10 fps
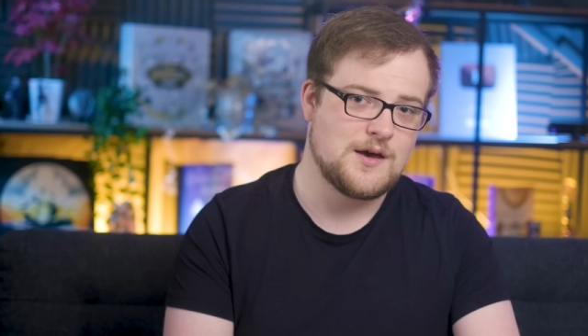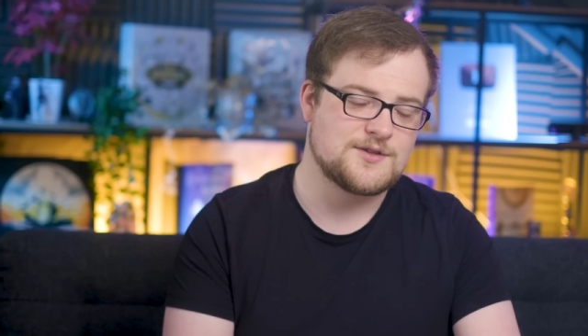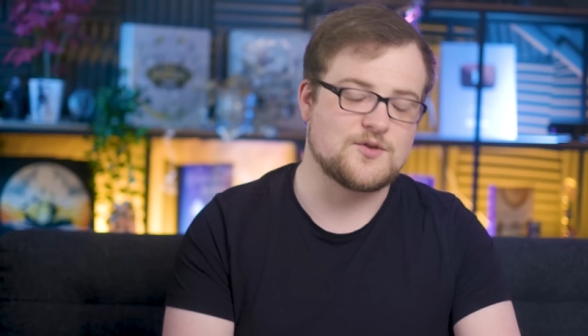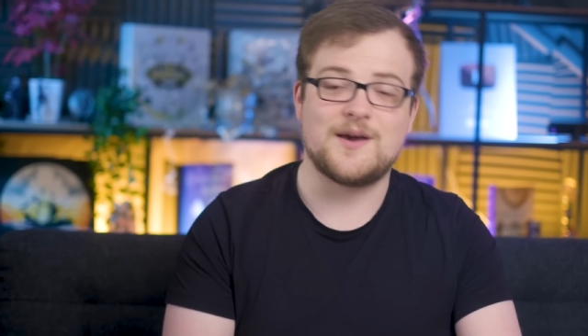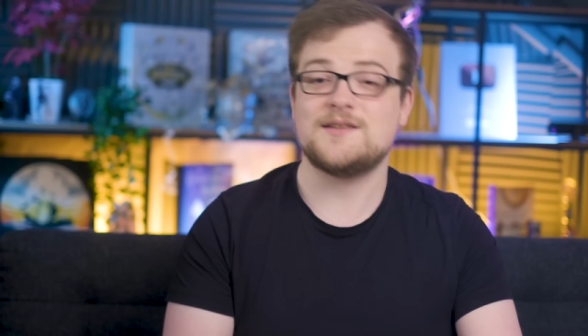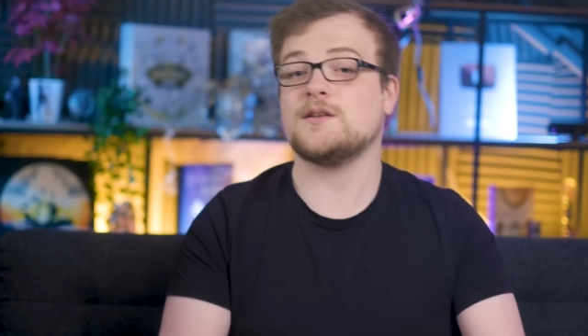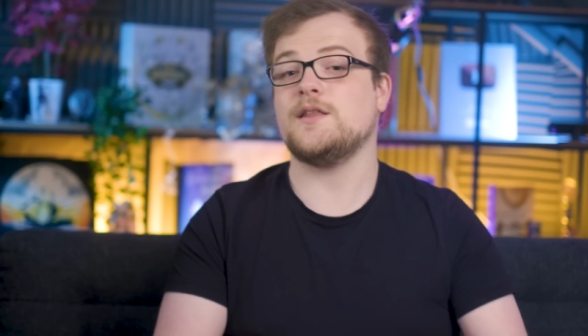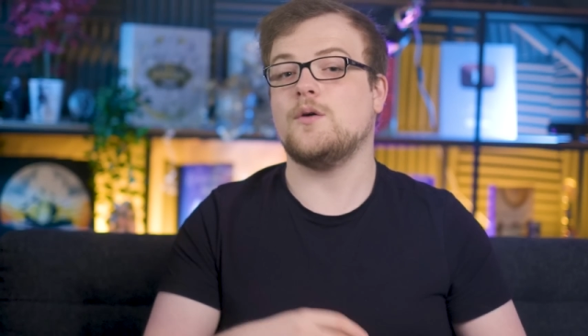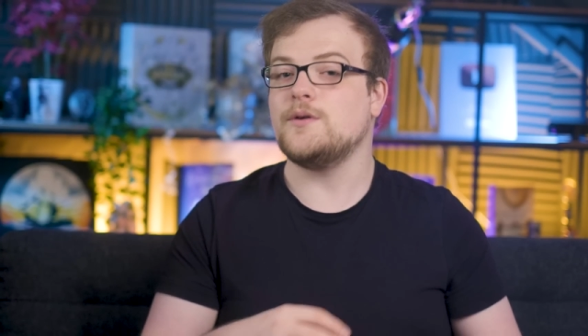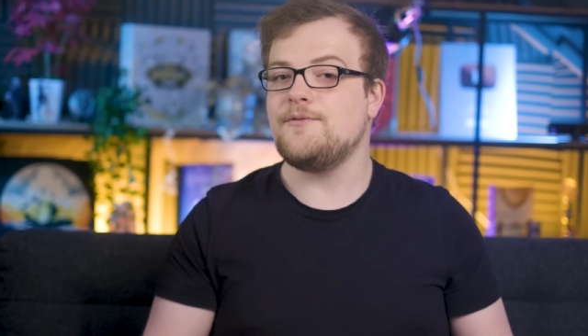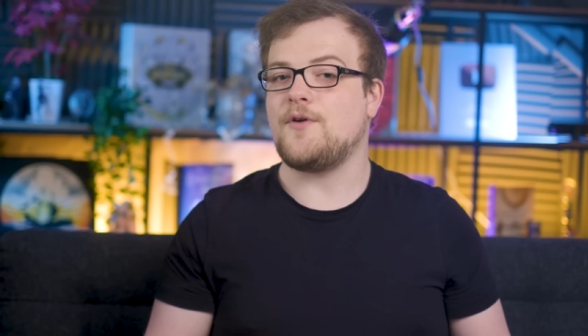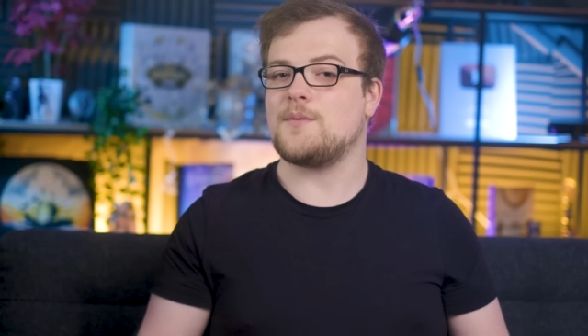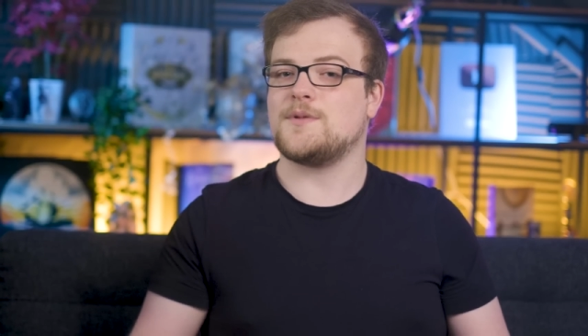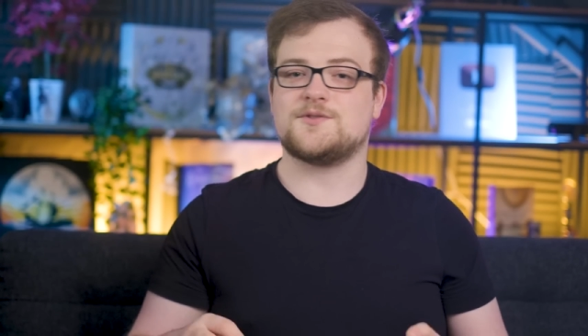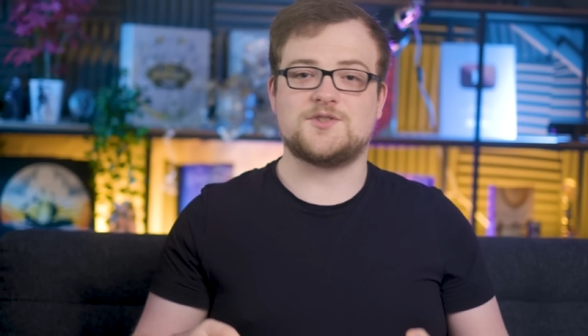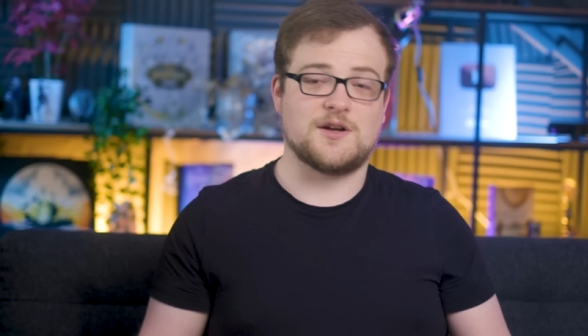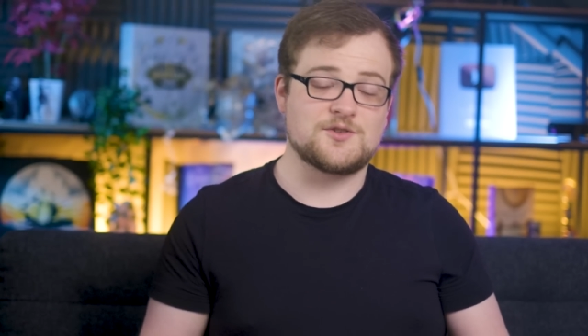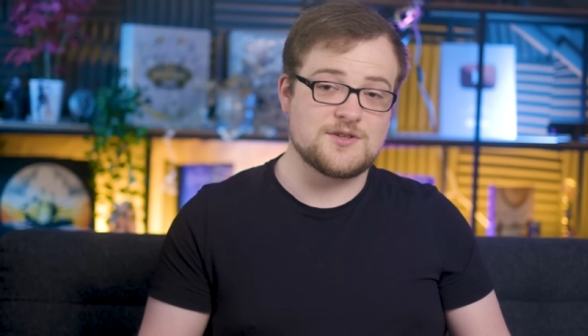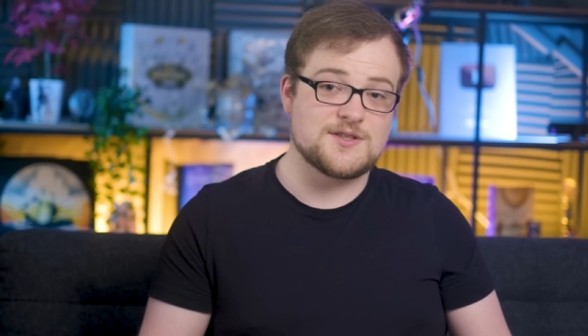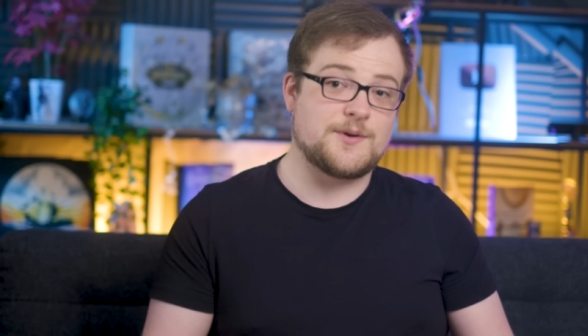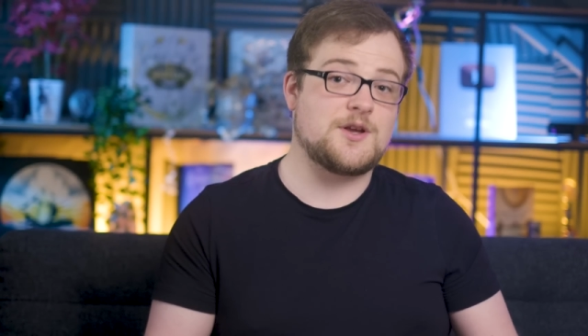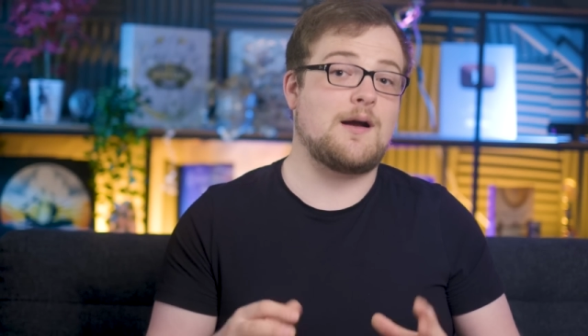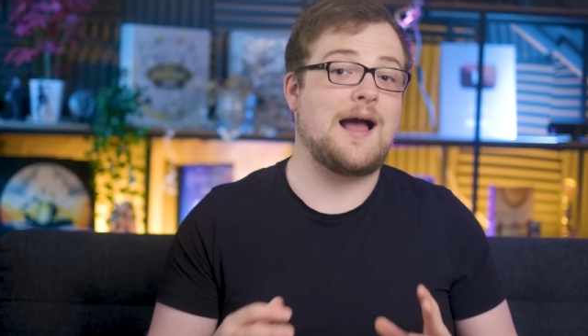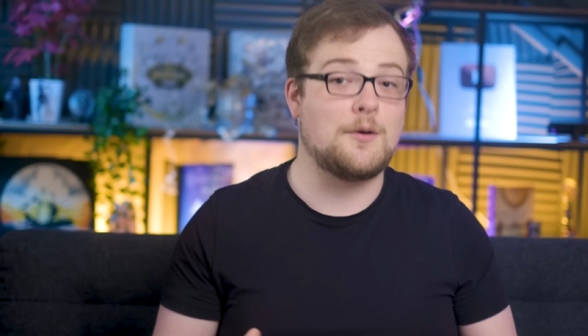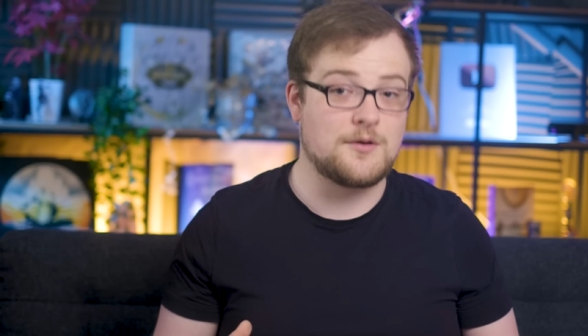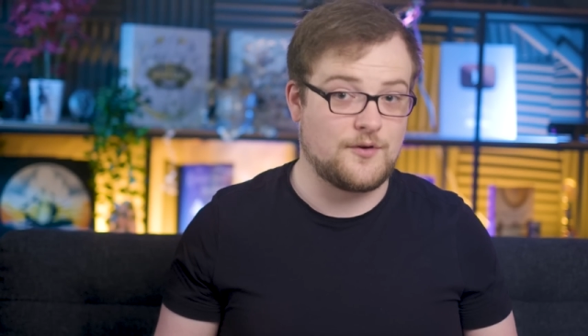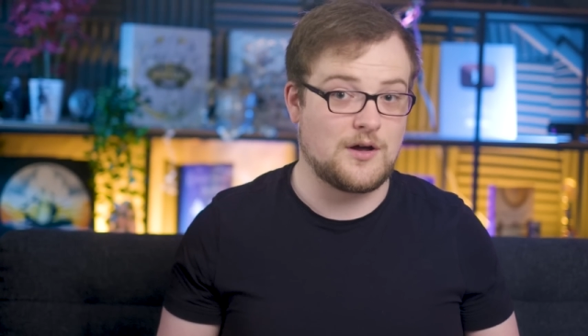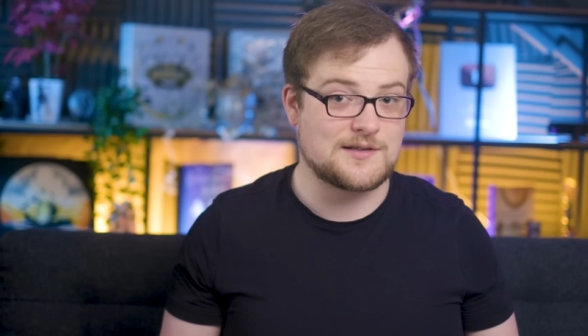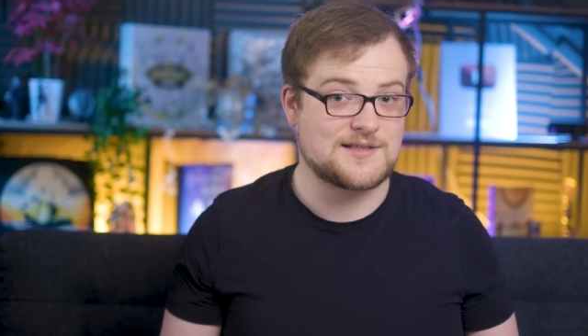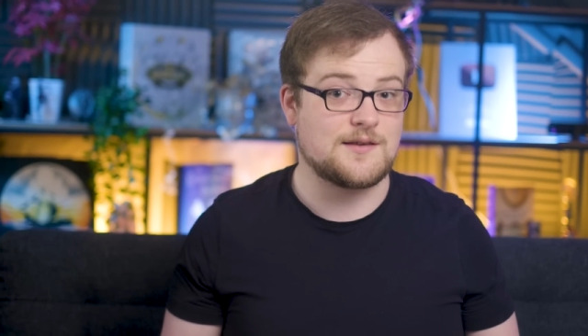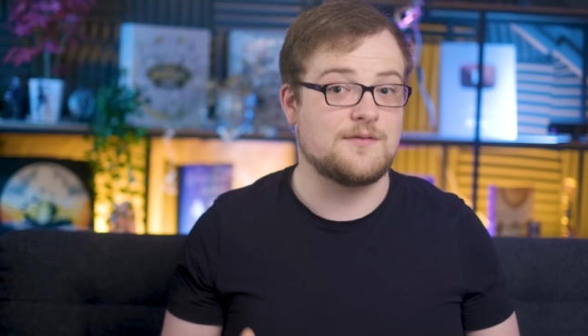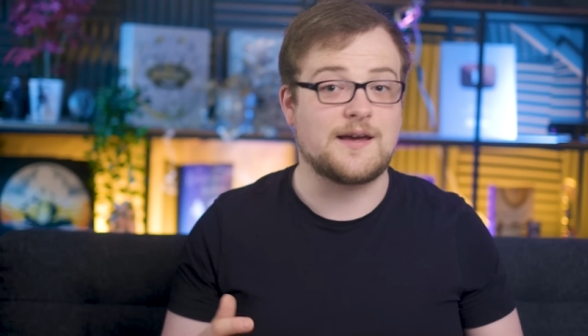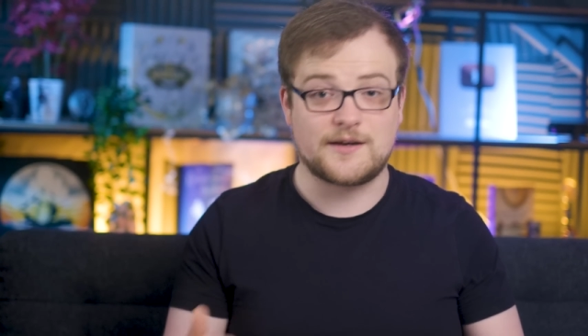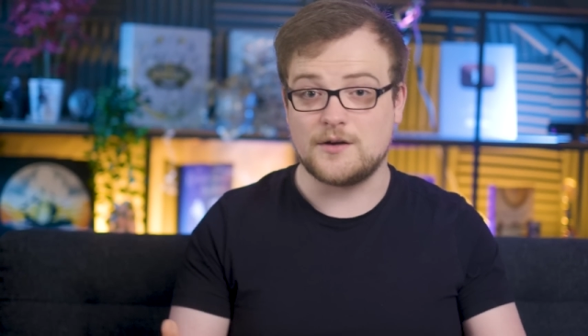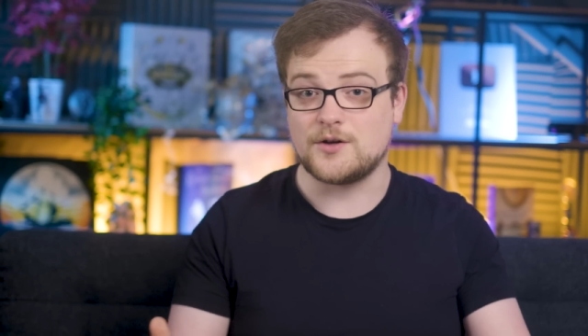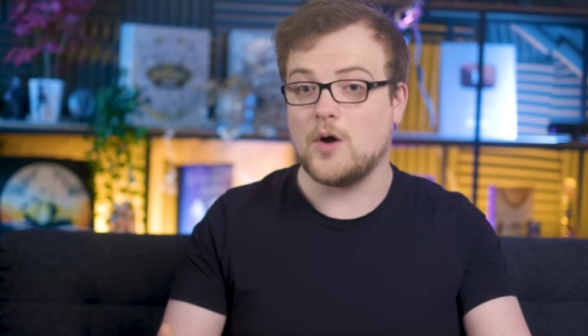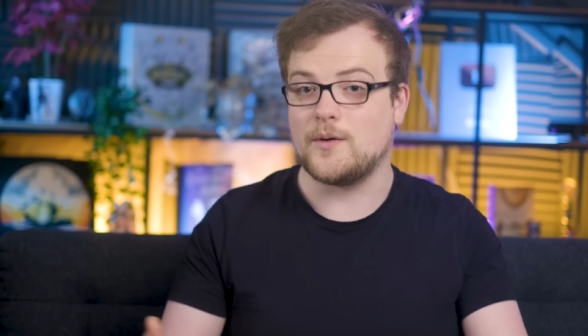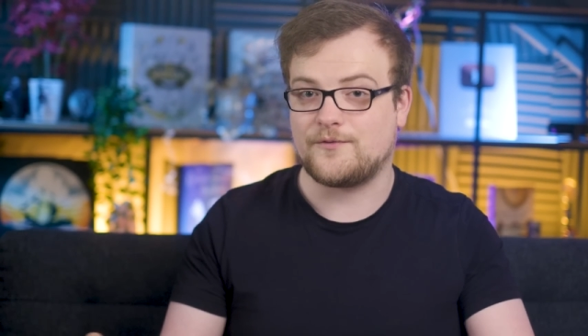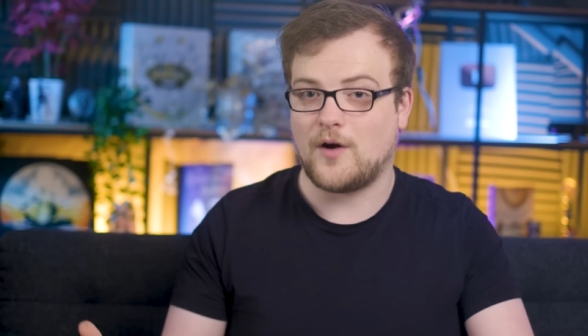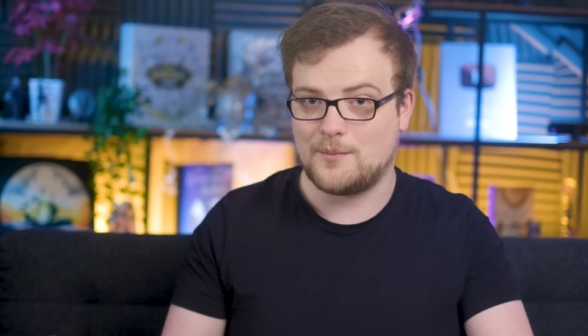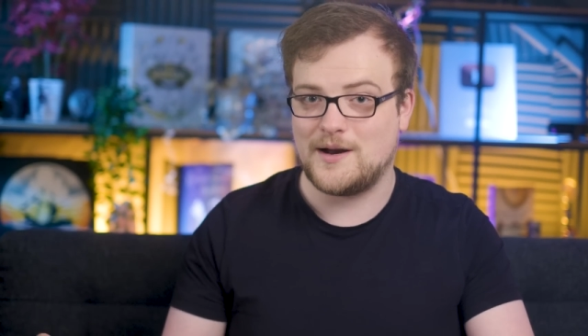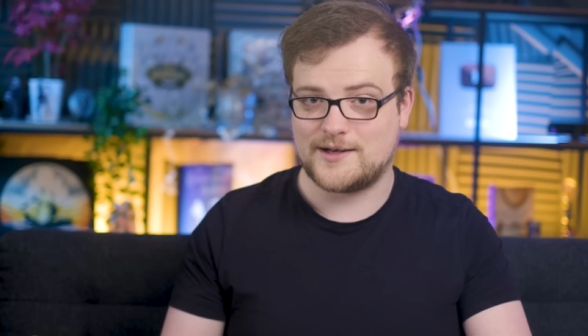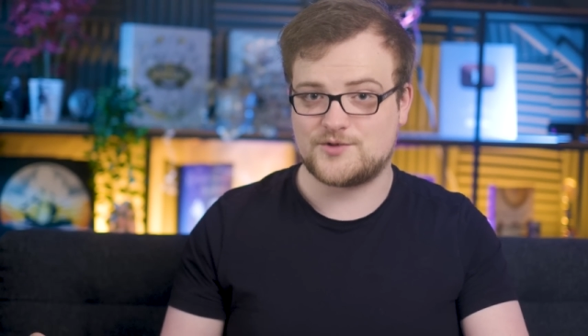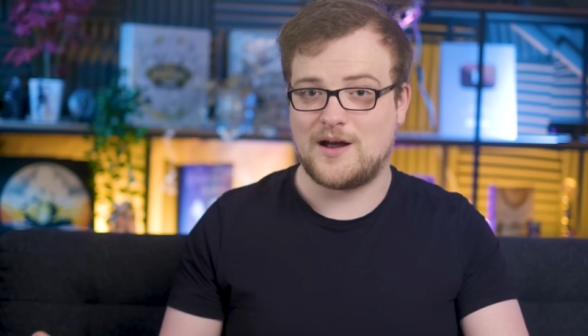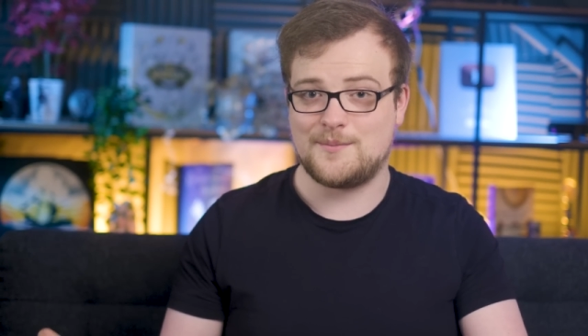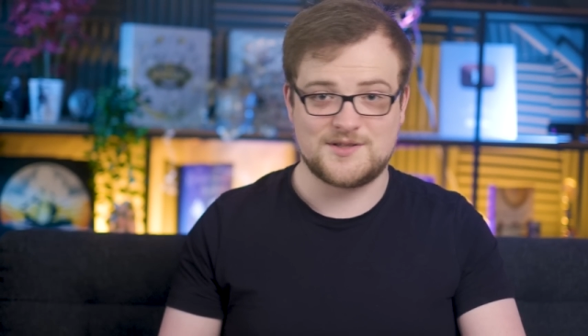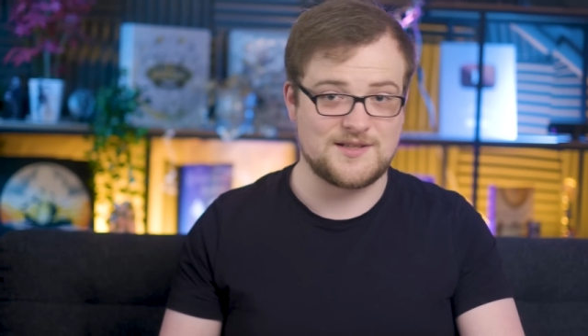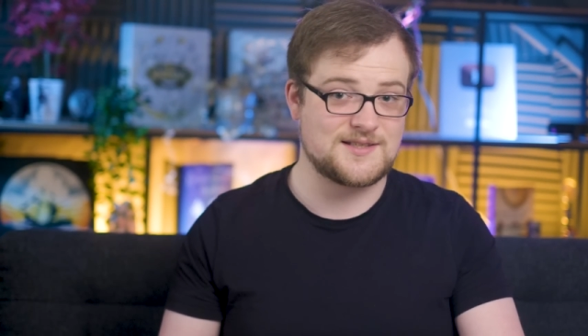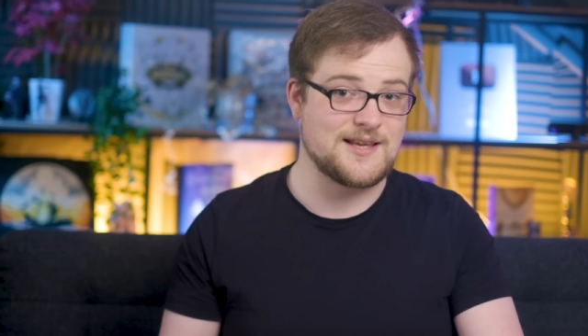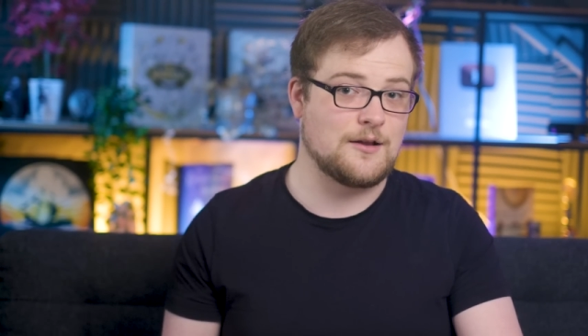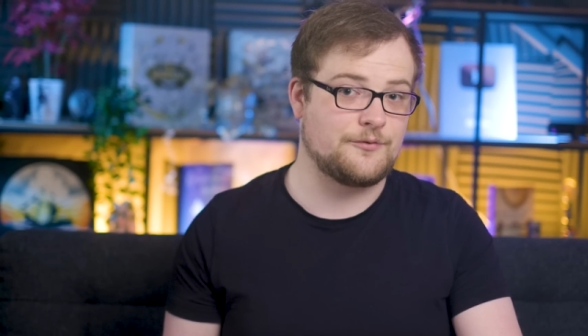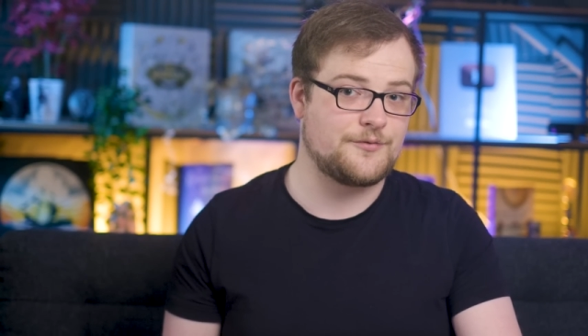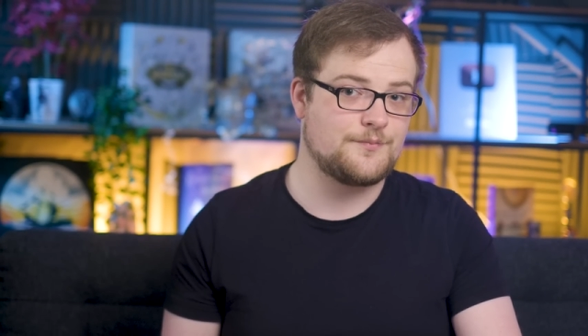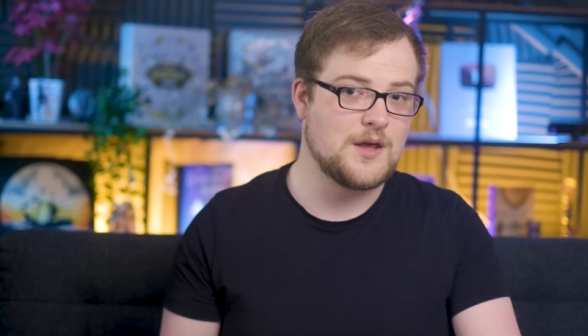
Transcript: So basically only farm those dungeons when you're out of alts that can go and farm Naxxramas itself.